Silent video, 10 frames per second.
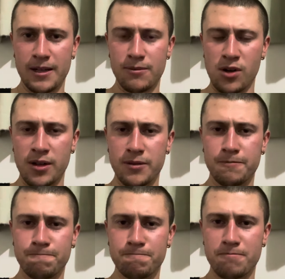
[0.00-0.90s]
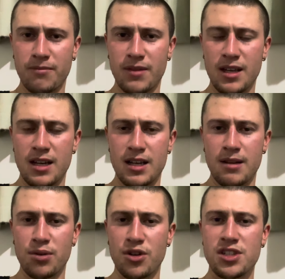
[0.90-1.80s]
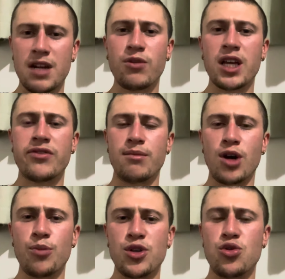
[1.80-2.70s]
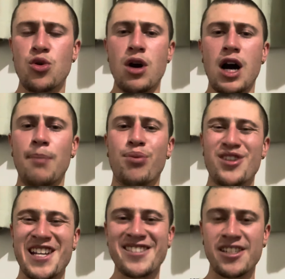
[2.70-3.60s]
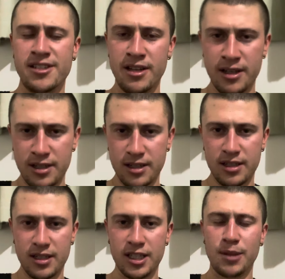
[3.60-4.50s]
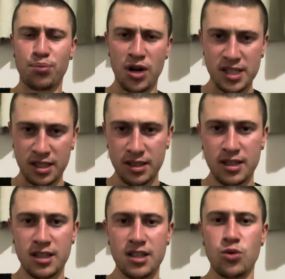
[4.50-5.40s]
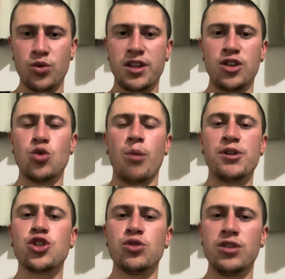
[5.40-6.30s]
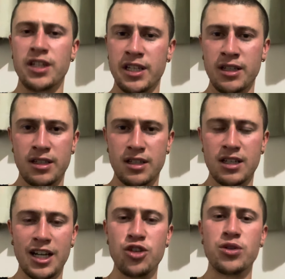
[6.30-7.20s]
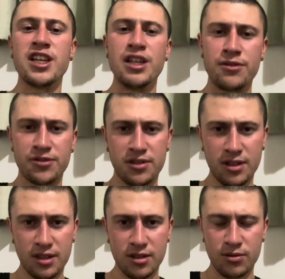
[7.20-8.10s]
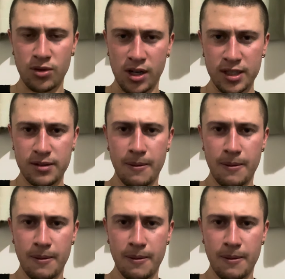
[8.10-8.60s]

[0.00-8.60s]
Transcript: right? Because in every given moment, you are presented in the present with a new opportunity, a new gift, right?